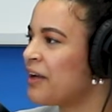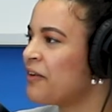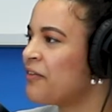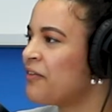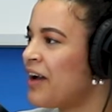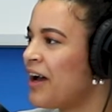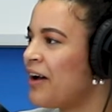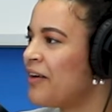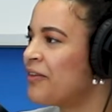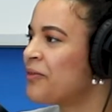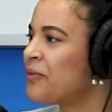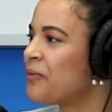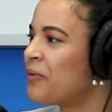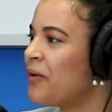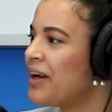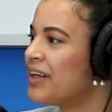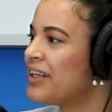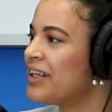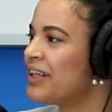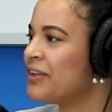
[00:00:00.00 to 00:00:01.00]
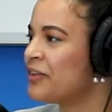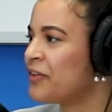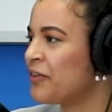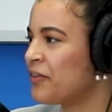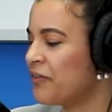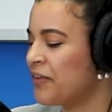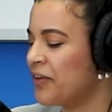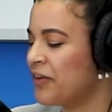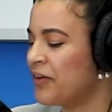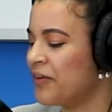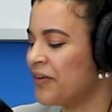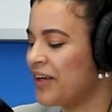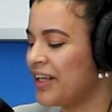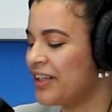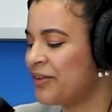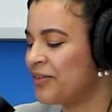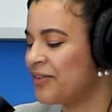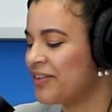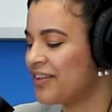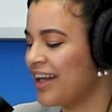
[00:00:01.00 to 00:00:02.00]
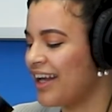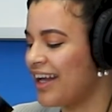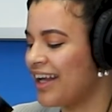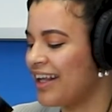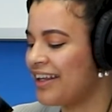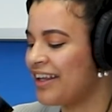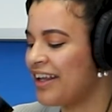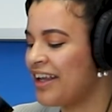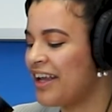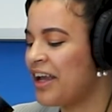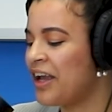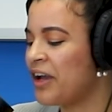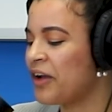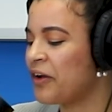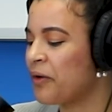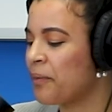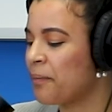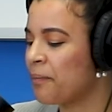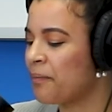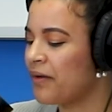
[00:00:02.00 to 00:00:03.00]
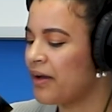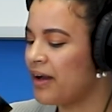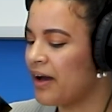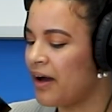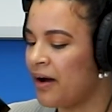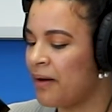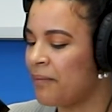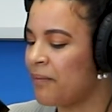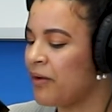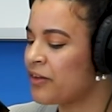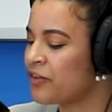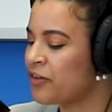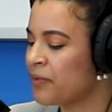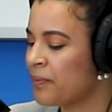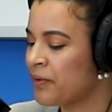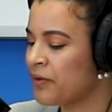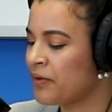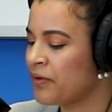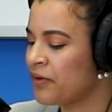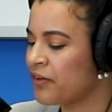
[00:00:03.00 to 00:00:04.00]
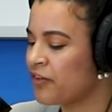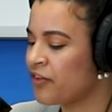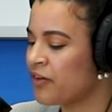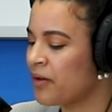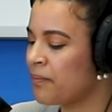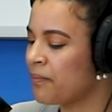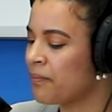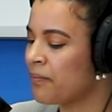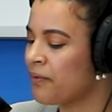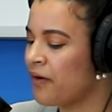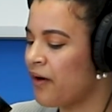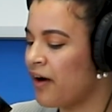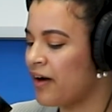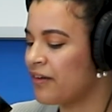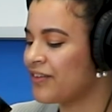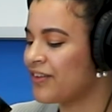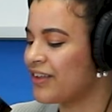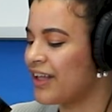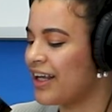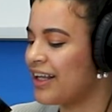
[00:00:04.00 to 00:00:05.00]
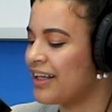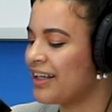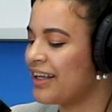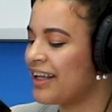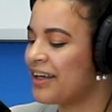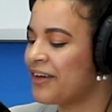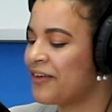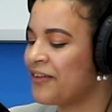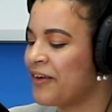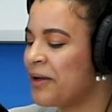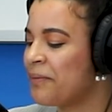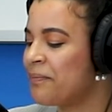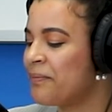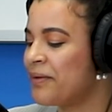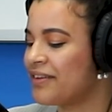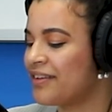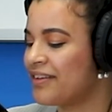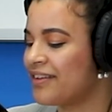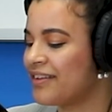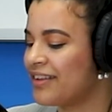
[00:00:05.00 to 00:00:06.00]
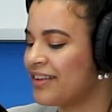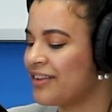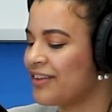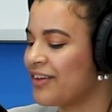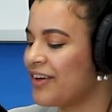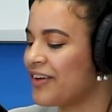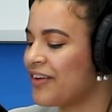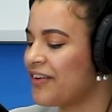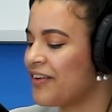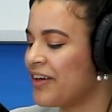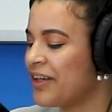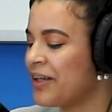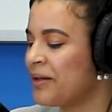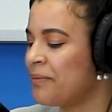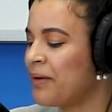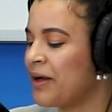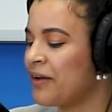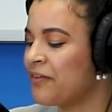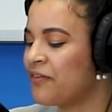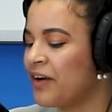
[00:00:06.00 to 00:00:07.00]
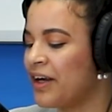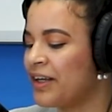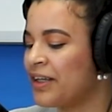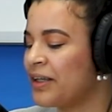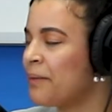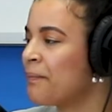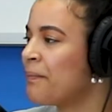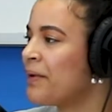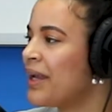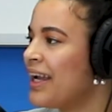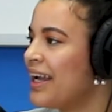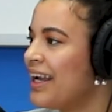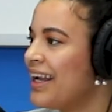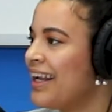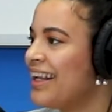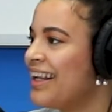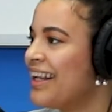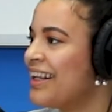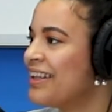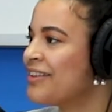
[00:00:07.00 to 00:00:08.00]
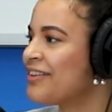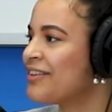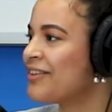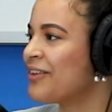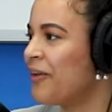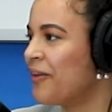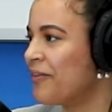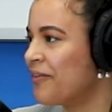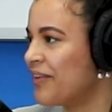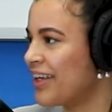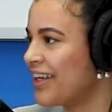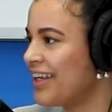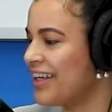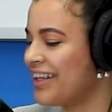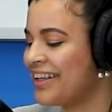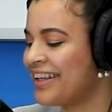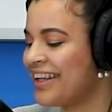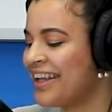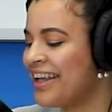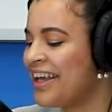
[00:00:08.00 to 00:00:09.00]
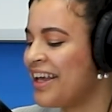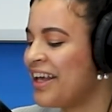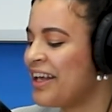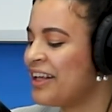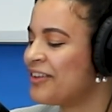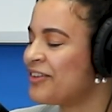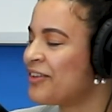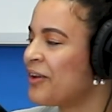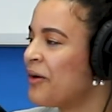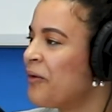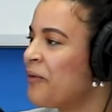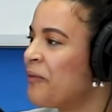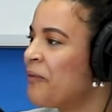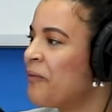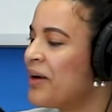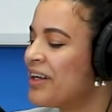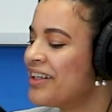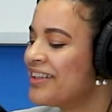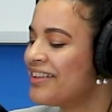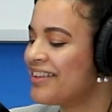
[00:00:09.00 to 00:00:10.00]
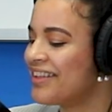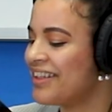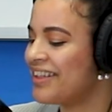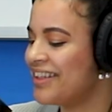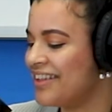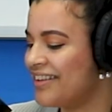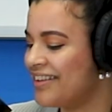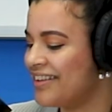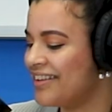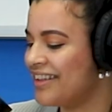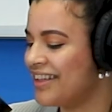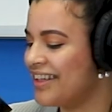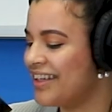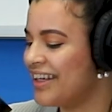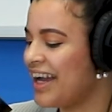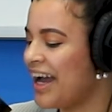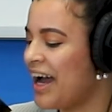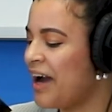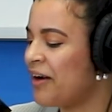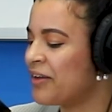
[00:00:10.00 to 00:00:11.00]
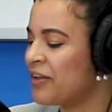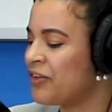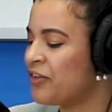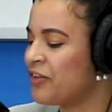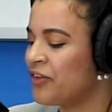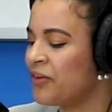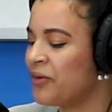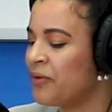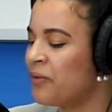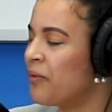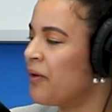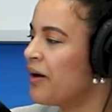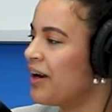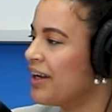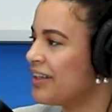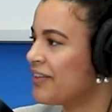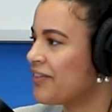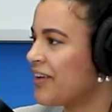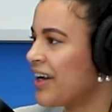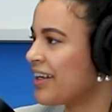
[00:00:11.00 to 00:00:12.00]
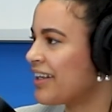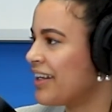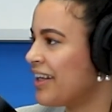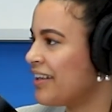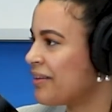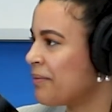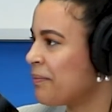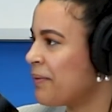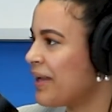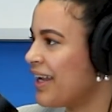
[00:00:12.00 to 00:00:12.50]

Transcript: and I found one interview and you said your entrepreneurship prof said, great businesses are created by finding a pain and solving it. So what is easy? How did you, one, recognize a